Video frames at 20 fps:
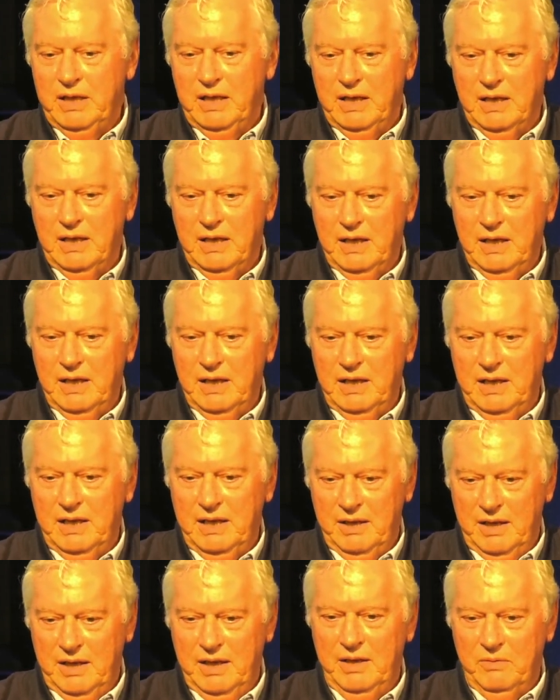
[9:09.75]
Mm. Uh,
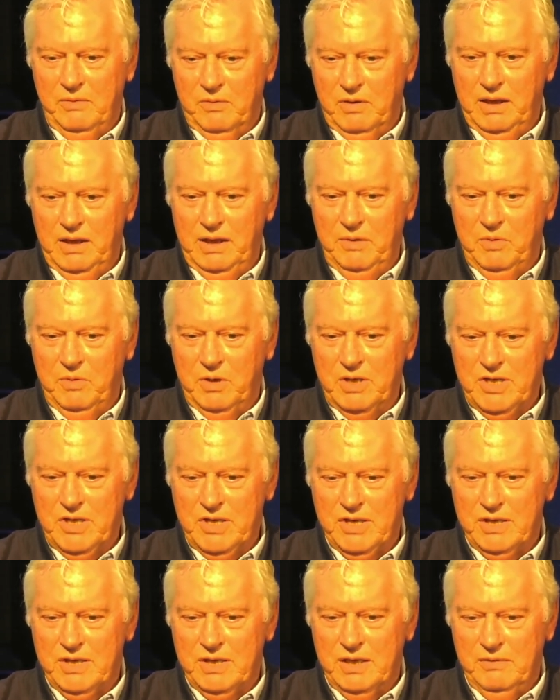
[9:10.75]
it, it, really
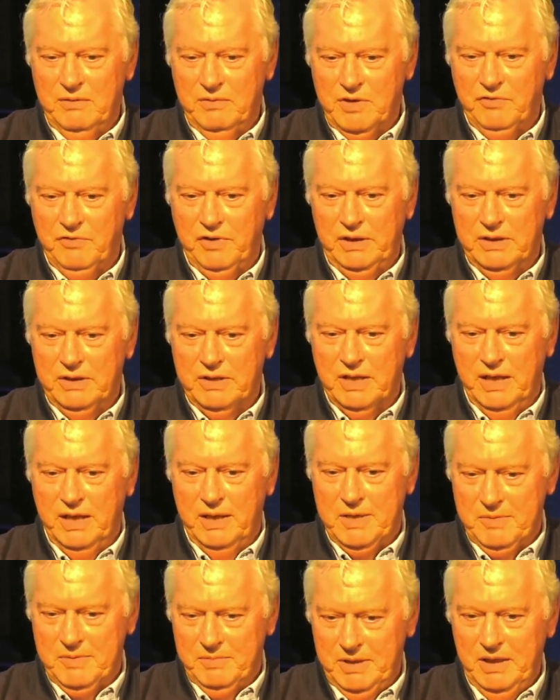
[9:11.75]
was it was fun
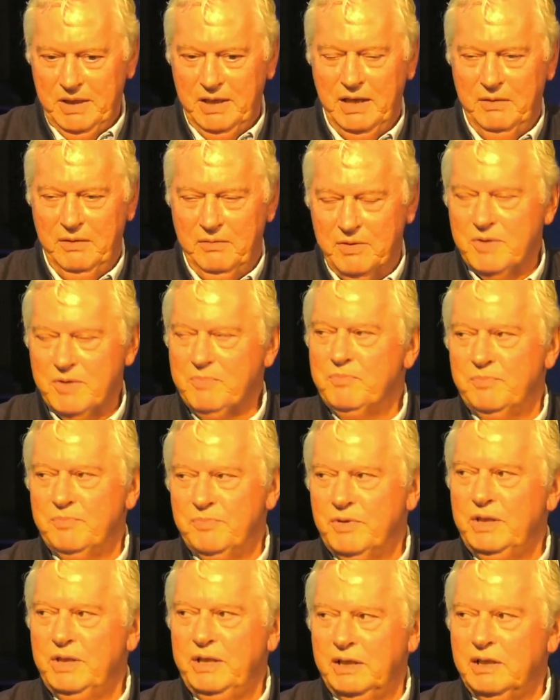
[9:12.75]
times, but it, it, was
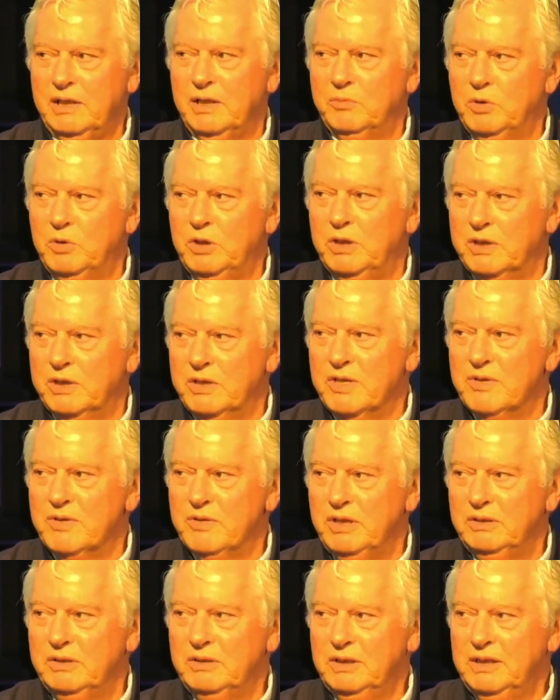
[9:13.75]
pretty hard work as
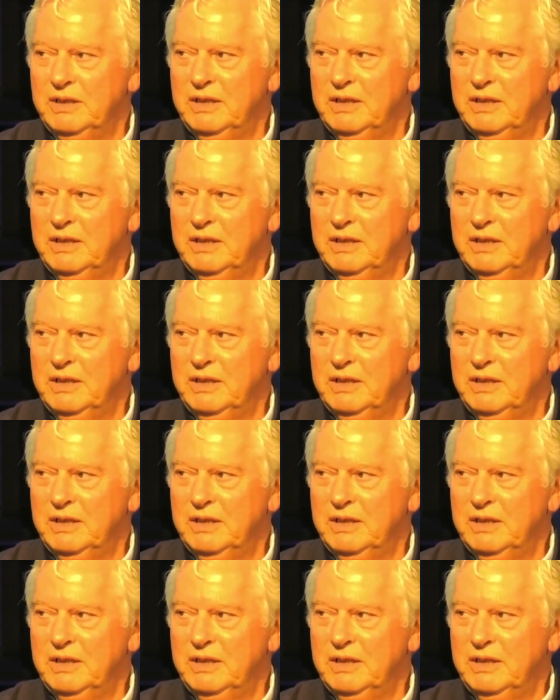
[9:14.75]
well.